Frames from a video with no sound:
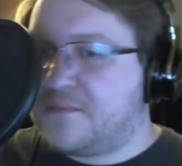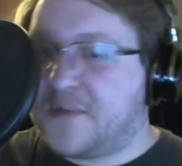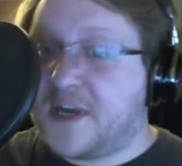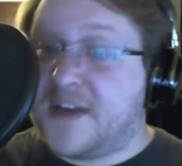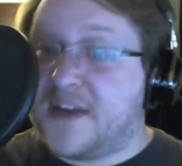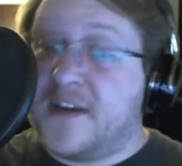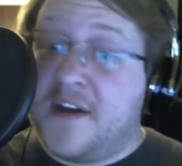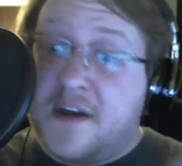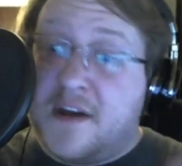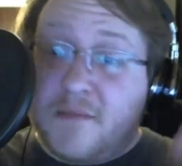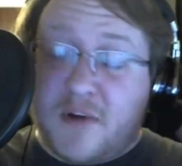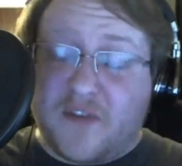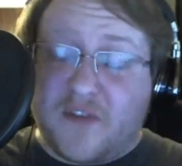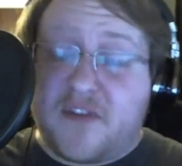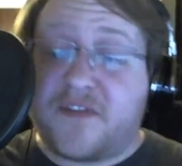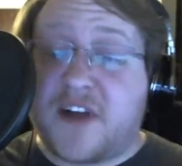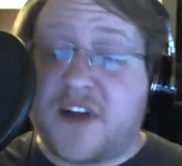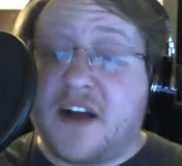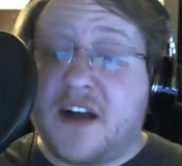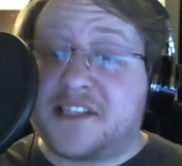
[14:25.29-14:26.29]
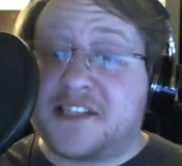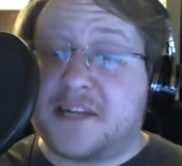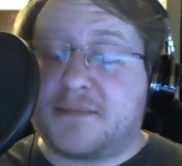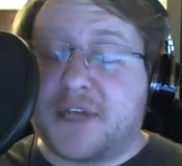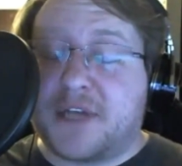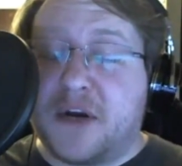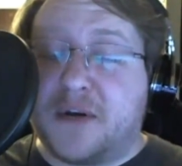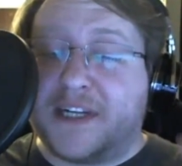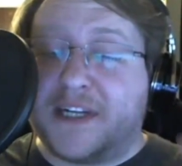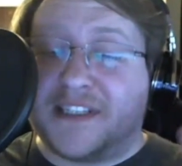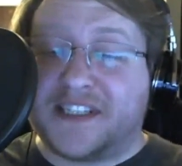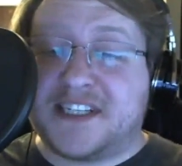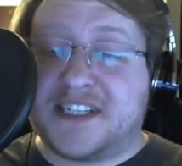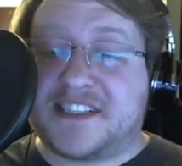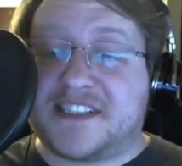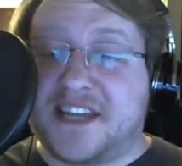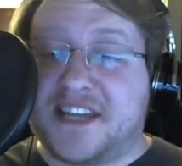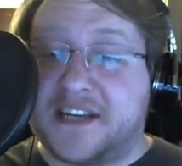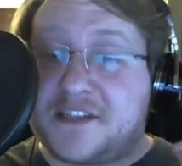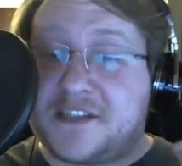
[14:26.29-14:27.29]
but proof of concept code
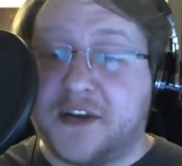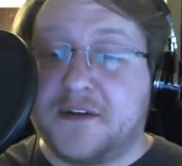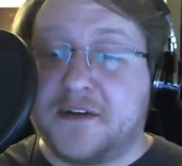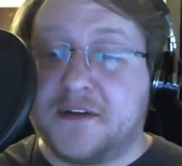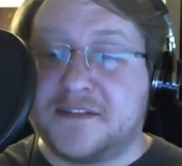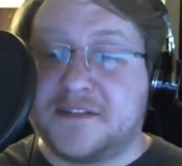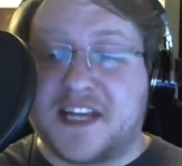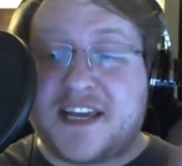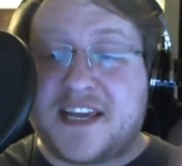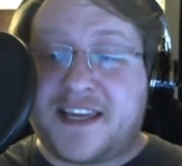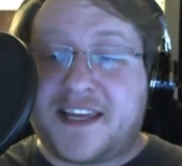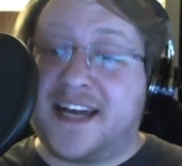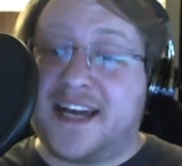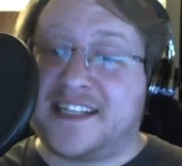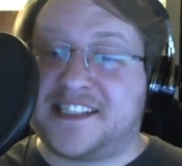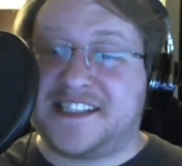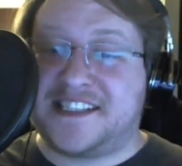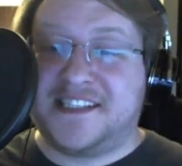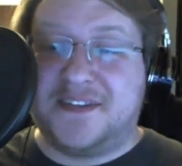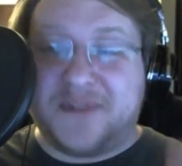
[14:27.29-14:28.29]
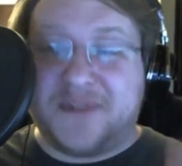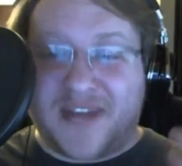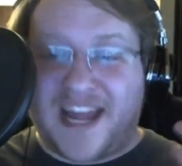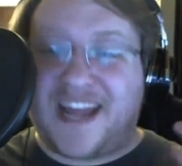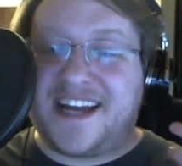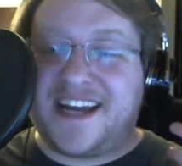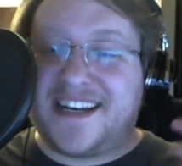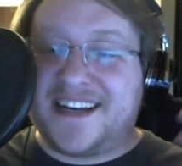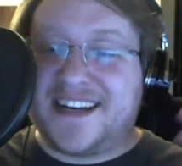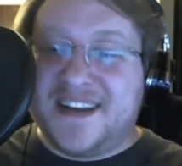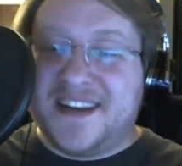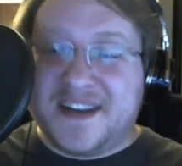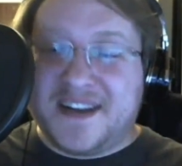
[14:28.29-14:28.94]
exists that shows that, yes, you can